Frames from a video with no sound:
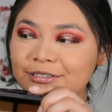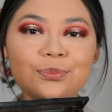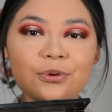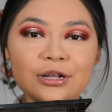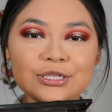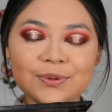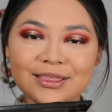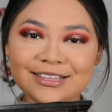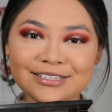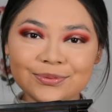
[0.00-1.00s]
You bronze with
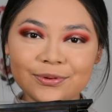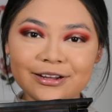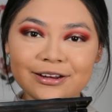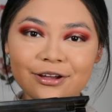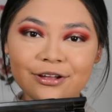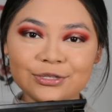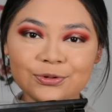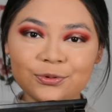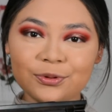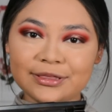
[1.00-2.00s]
this one and
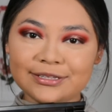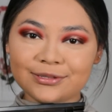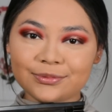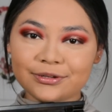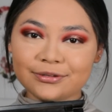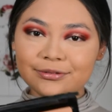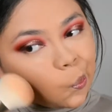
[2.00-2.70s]
contour with this one.